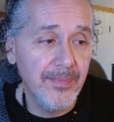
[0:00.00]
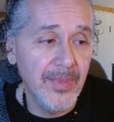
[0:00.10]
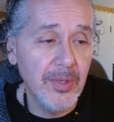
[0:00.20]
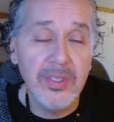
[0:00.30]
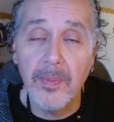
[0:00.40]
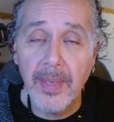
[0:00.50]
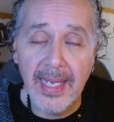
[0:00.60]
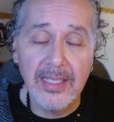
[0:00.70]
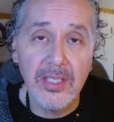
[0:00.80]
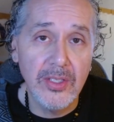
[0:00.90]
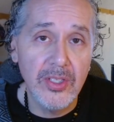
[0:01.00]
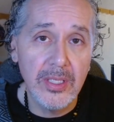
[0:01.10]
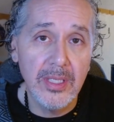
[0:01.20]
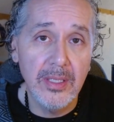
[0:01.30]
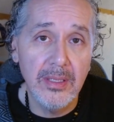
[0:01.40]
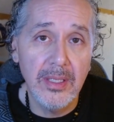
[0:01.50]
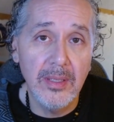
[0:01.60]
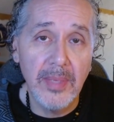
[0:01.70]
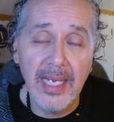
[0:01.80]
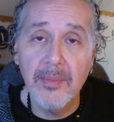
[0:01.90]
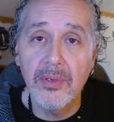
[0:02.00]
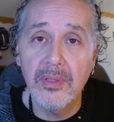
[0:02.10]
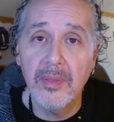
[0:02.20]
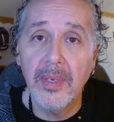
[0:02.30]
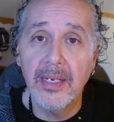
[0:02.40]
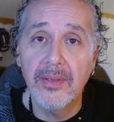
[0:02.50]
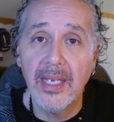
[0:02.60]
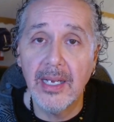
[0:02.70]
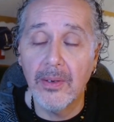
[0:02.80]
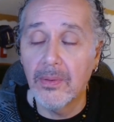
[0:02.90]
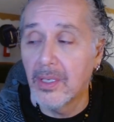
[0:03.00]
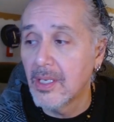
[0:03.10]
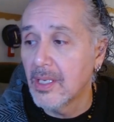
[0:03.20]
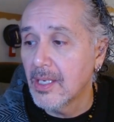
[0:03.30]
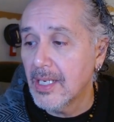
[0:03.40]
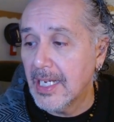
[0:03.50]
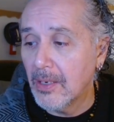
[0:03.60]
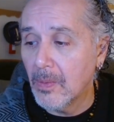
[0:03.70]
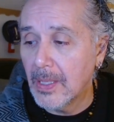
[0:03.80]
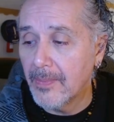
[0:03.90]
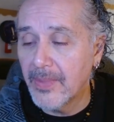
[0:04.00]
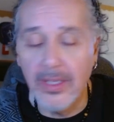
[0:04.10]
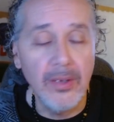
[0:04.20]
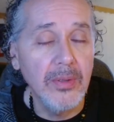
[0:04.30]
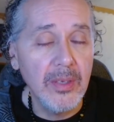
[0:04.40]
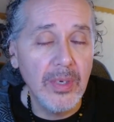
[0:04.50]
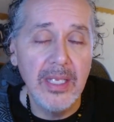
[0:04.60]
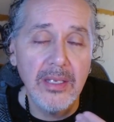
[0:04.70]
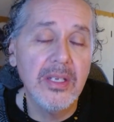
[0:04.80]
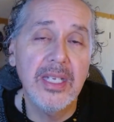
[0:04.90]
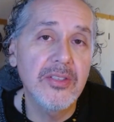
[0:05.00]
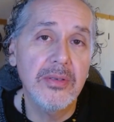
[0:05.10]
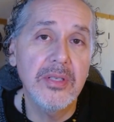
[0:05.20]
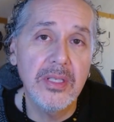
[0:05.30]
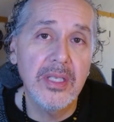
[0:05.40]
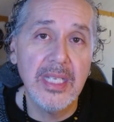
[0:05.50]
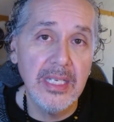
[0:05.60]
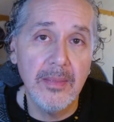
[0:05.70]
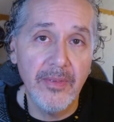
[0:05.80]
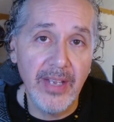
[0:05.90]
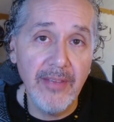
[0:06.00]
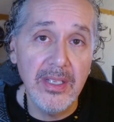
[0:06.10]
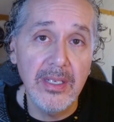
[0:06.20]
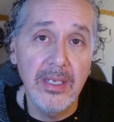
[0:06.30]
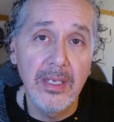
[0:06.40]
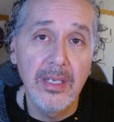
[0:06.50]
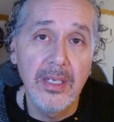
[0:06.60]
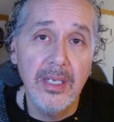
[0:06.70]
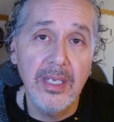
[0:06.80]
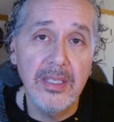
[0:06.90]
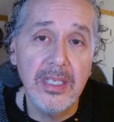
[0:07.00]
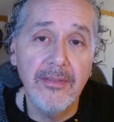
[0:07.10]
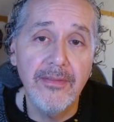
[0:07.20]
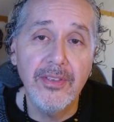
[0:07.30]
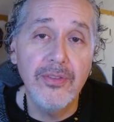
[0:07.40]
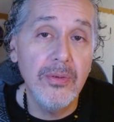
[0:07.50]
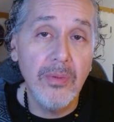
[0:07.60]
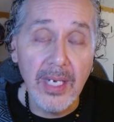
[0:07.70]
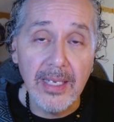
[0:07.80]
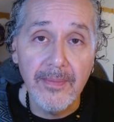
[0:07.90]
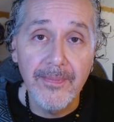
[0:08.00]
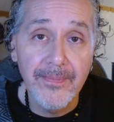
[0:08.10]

there is a passage in the Bible about how the only way you can enter into the kingdom of heaven is if you do what?